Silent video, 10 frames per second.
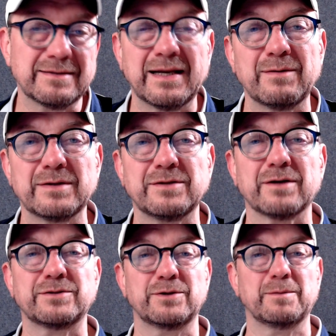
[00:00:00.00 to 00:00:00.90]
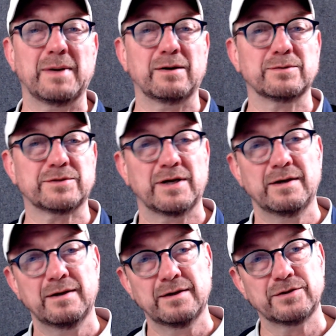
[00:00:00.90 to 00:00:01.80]
I want to talk to you about
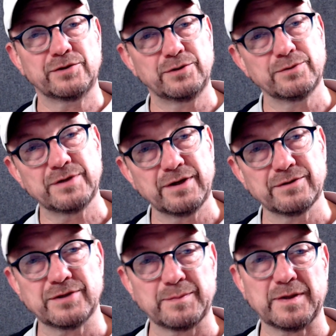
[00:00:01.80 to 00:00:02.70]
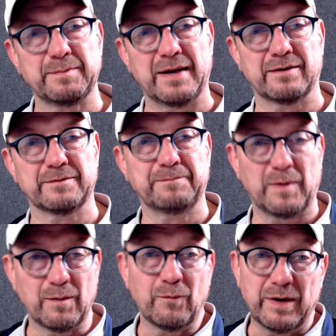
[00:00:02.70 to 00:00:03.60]
choosing your subject matter
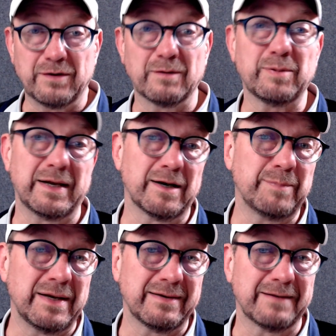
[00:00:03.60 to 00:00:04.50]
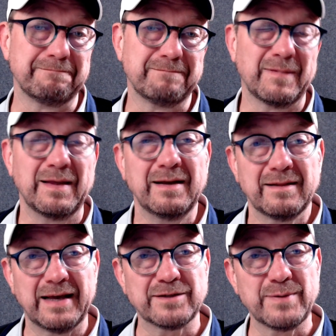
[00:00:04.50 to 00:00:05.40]
when you're plein air painting.
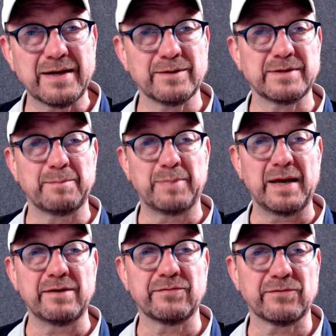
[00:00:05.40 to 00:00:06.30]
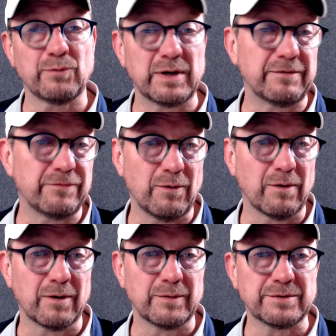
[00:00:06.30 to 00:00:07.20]
Last week I was at PACE
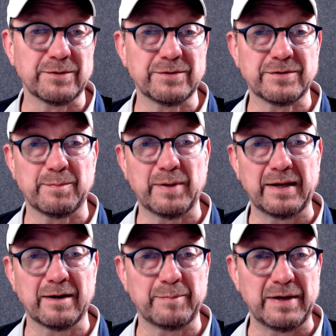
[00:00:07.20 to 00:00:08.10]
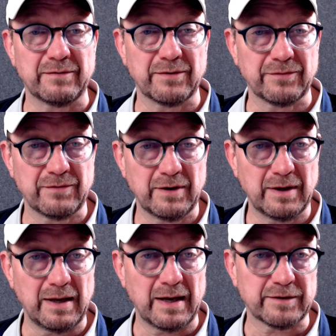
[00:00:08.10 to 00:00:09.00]
24, which was the Plein Air Painters
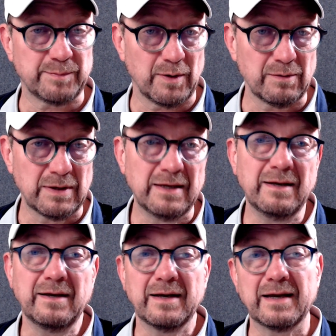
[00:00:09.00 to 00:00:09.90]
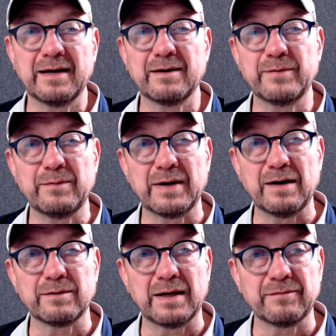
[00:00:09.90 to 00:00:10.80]
Expo, and we went
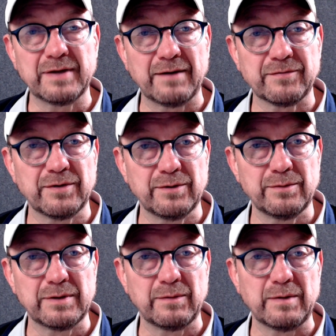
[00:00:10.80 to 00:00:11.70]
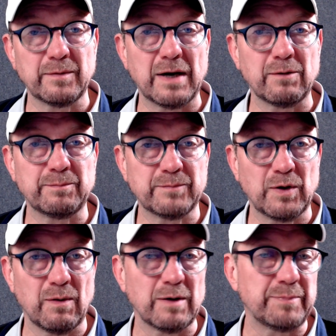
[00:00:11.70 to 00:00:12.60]
out every afternoon and we would
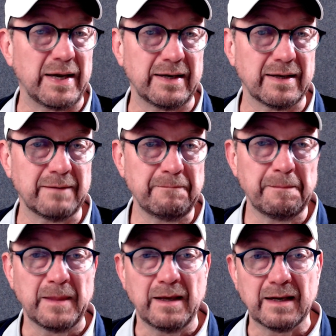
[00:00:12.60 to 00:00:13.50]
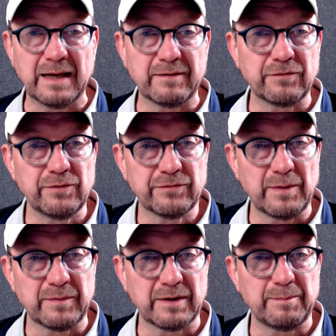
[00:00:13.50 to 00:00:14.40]
go out painting, and I had to choose
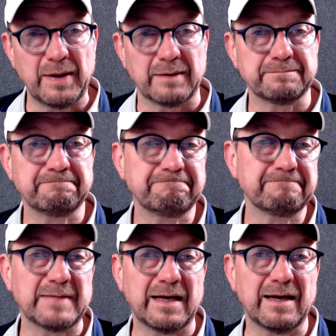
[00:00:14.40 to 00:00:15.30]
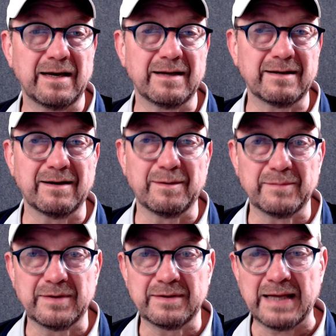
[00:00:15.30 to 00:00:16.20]
something to paint. And
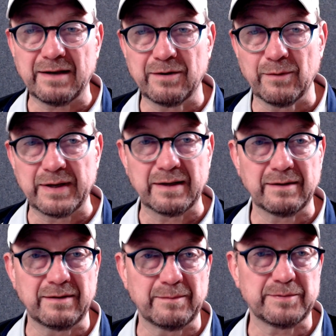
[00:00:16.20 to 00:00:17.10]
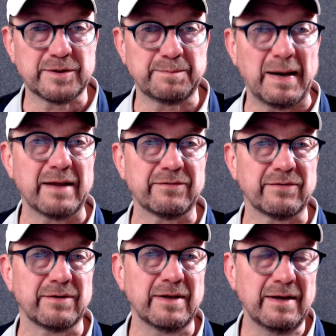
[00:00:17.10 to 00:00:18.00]
not knowing the spots,
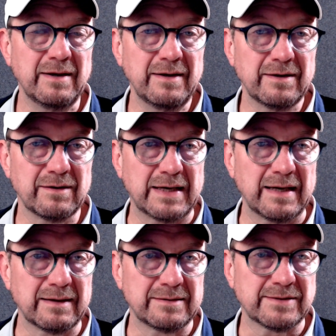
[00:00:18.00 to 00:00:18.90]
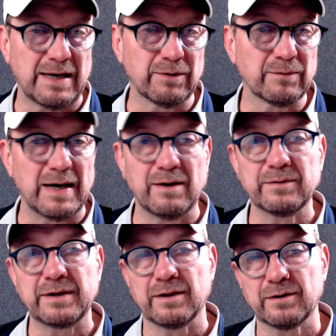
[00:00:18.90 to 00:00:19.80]
and kind of scout around
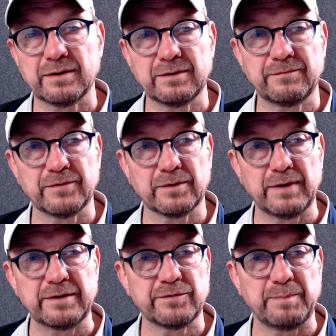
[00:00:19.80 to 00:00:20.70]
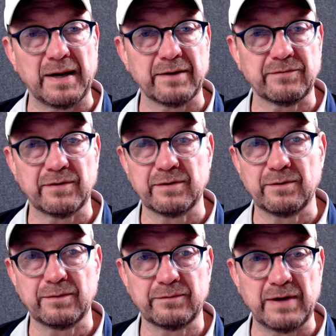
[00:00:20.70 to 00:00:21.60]
and you're looking for great spots, and
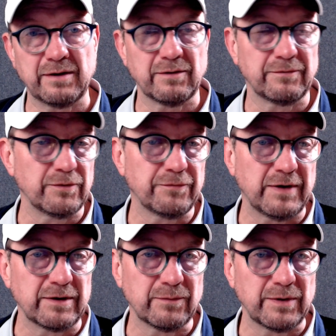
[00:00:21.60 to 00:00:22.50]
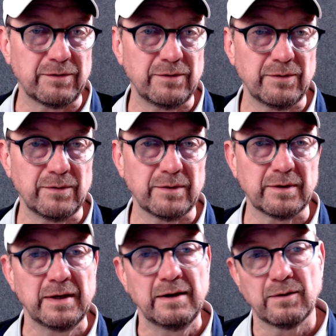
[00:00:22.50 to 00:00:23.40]
you take your viewfinder with you, or
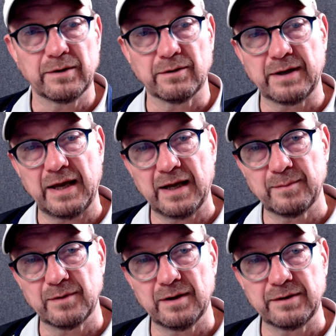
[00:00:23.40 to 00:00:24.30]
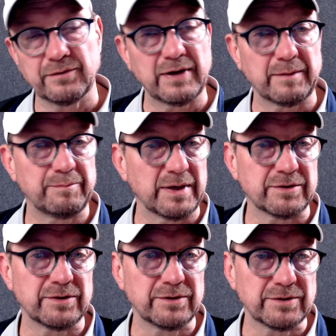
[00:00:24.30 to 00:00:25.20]
your camera, and you're taking
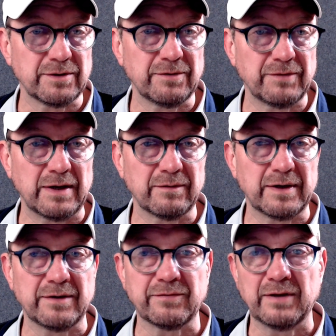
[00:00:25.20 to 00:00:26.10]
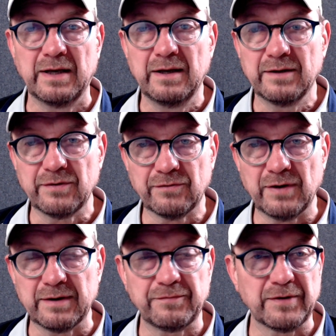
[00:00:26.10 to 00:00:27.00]
pictures of areas, just
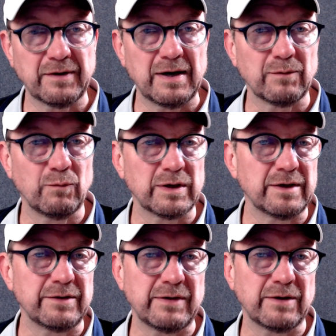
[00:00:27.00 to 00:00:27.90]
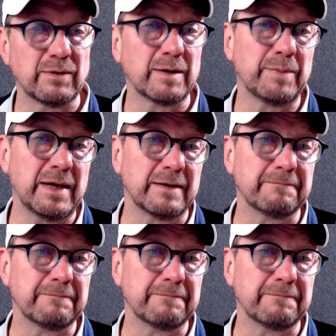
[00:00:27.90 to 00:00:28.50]
trying to figure out what it is that you want to paint.